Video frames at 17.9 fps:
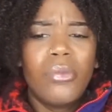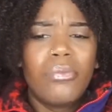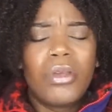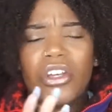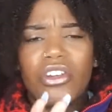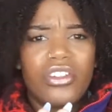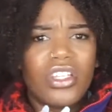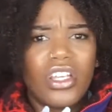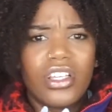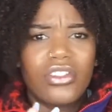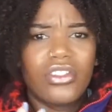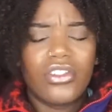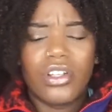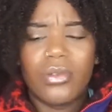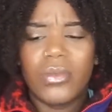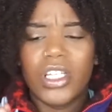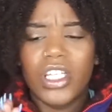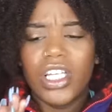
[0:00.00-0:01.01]
piercings or
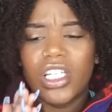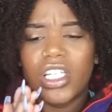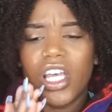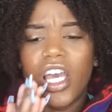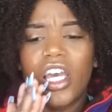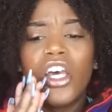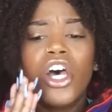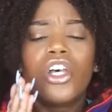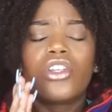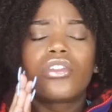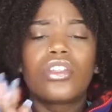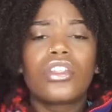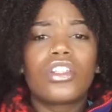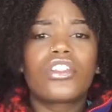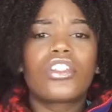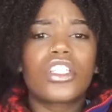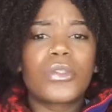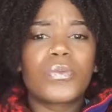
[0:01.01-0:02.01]
something like that. So
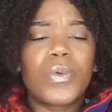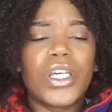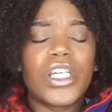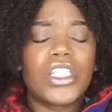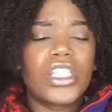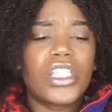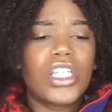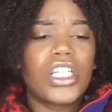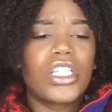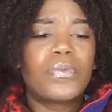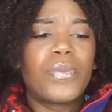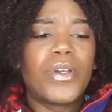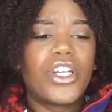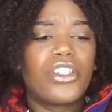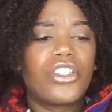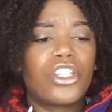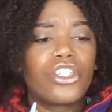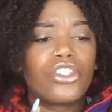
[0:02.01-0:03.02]
there's this place that does
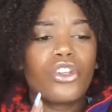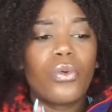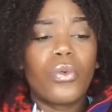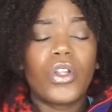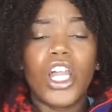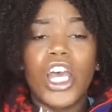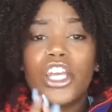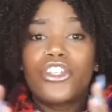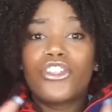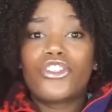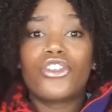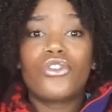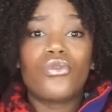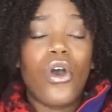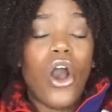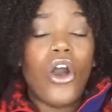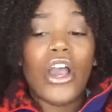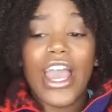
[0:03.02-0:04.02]
piercing. So we're like,
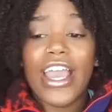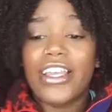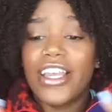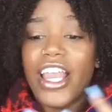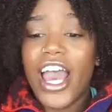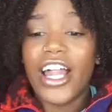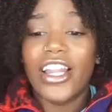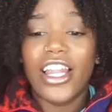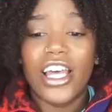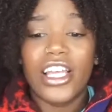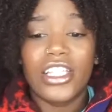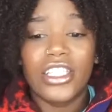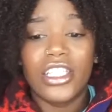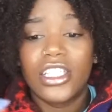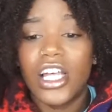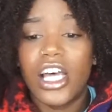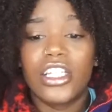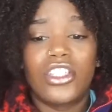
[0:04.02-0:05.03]
shoot, okay, yeah,
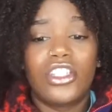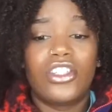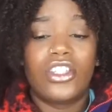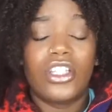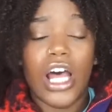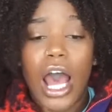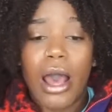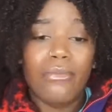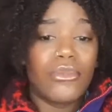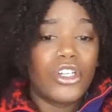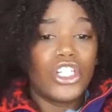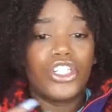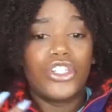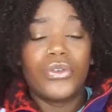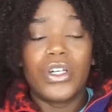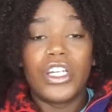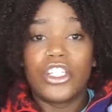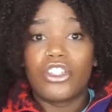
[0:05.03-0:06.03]
let's I'm gonna
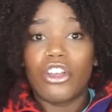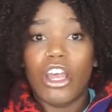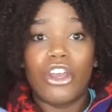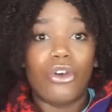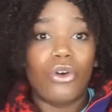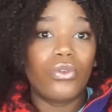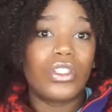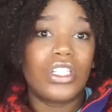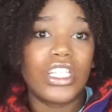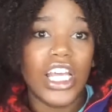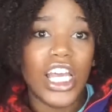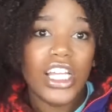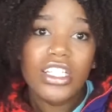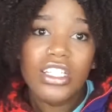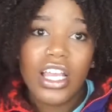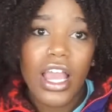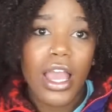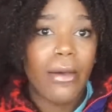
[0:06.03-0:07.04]
do it. So I go to the
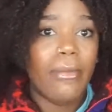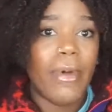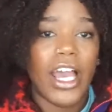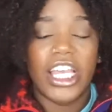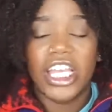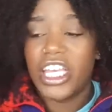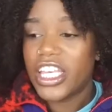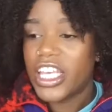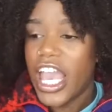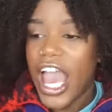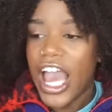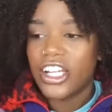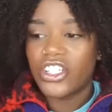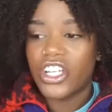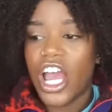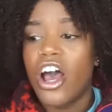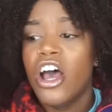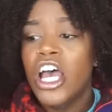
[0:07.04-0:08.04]
ATM, I get
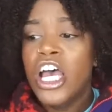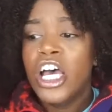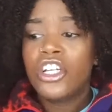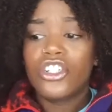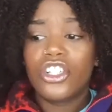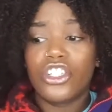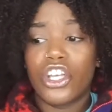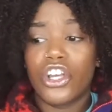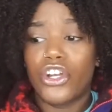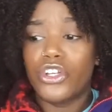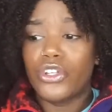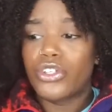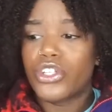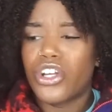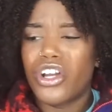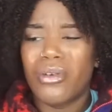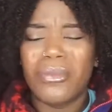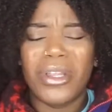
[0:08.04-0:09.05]
cash out. She's like, are you
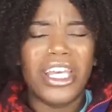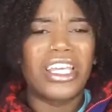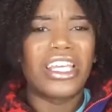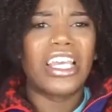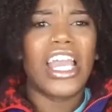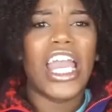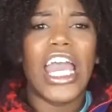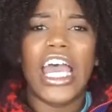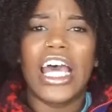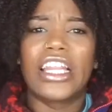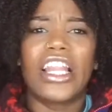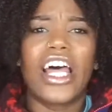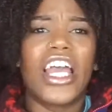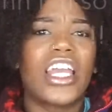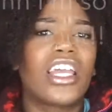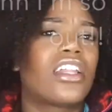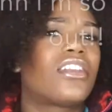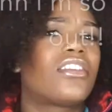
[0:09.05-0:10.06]
sure? I'm like, yeah,
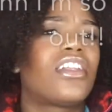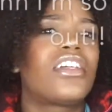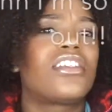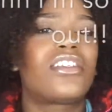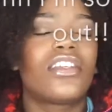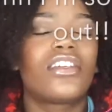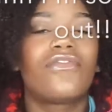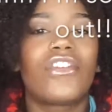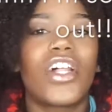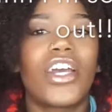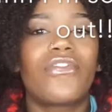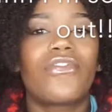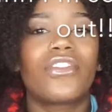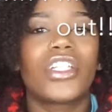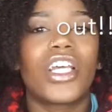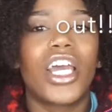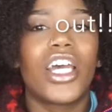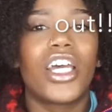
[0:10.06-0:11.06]
like let's live life
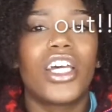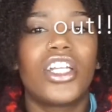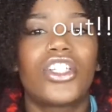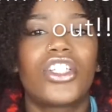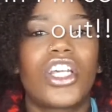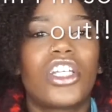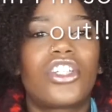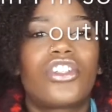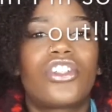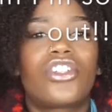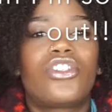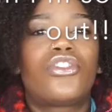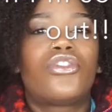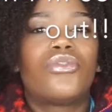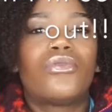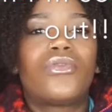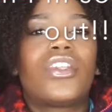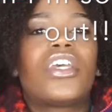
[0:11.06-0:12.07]
on the edge. Let's just
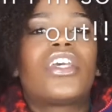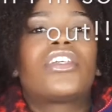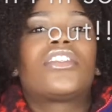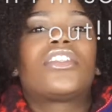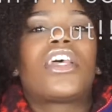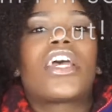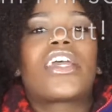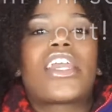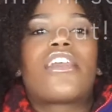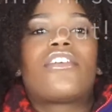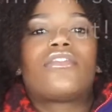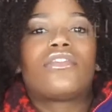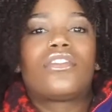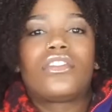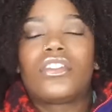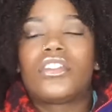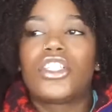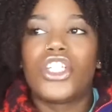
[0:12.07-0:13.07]
do things like it.
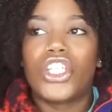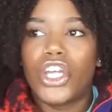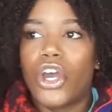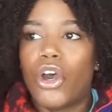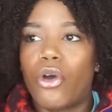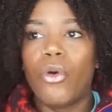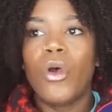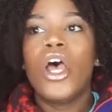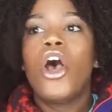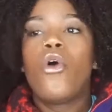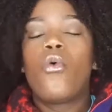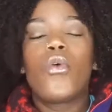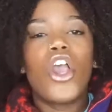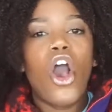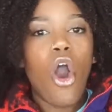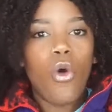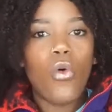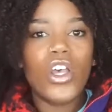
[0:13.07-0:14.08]
You know,
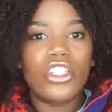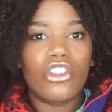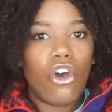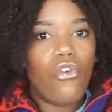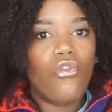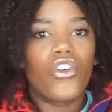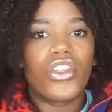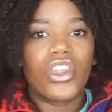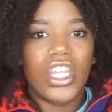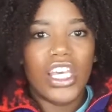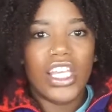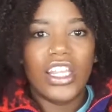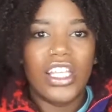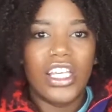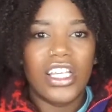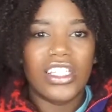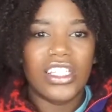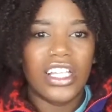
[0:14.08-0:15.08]
we always overthink
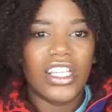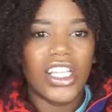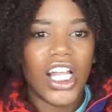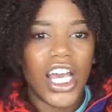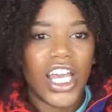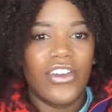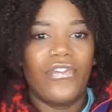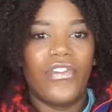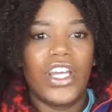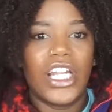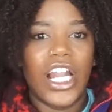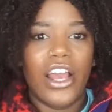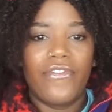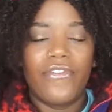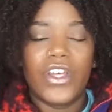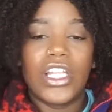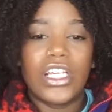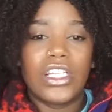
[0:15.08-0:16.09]
things in life, and
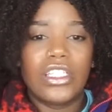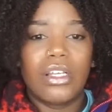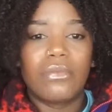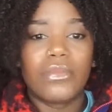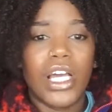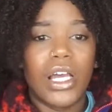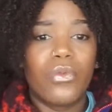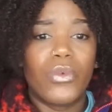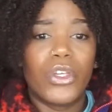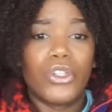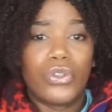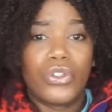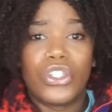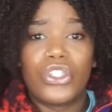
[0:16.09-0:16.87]
I feel like sometimes when you